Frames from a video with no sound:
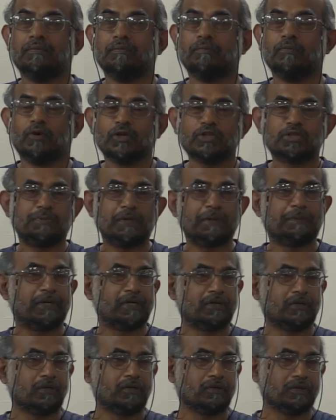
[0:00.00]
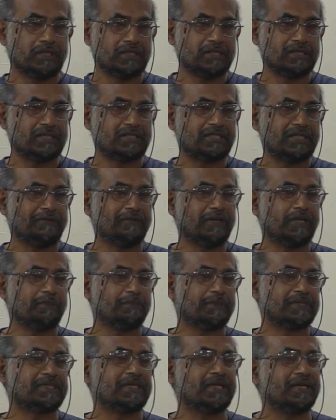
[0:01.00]
Most people don't know this, that
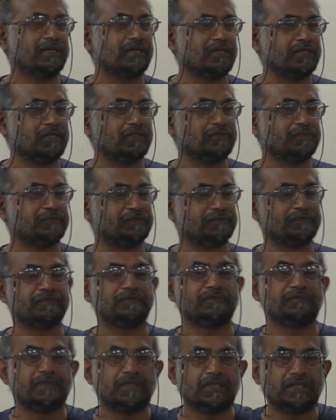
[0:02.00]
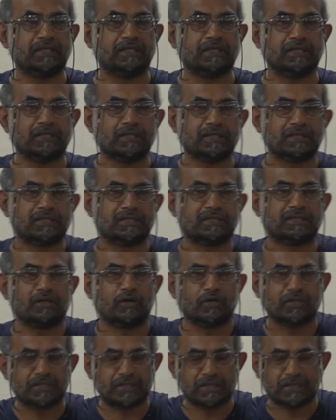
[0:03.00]
70% of the Earth's
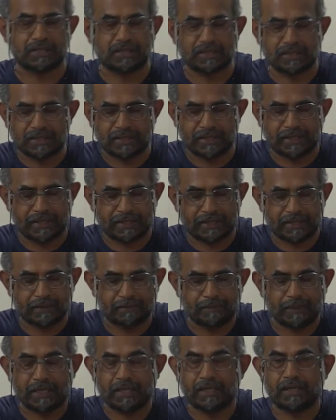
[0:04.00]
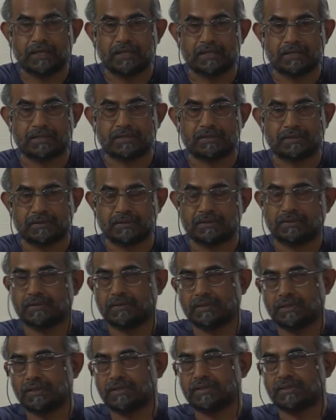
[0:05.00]
oxygen is created by, is
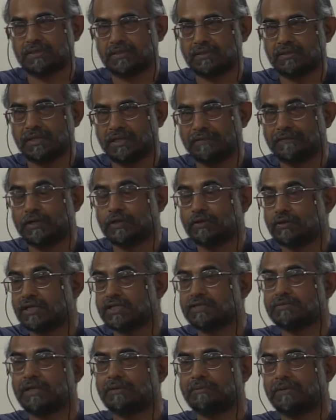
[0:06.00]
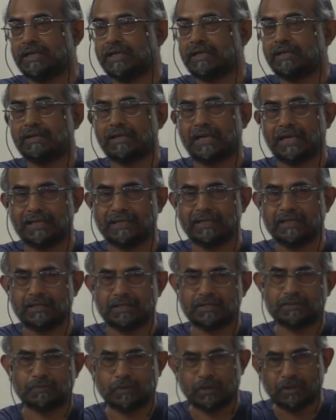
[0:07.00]
given to us by marine algae,
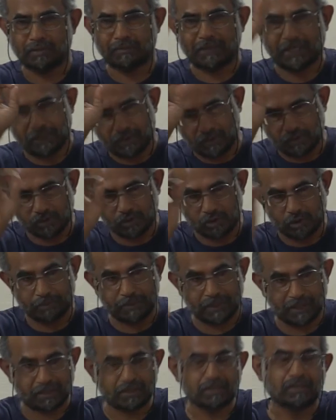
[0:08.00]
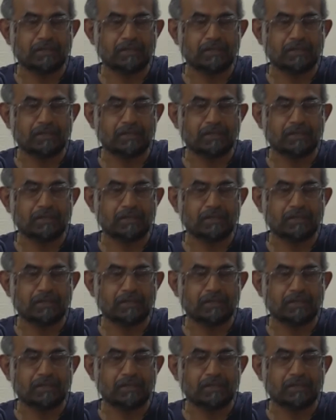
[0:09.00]
small microscopic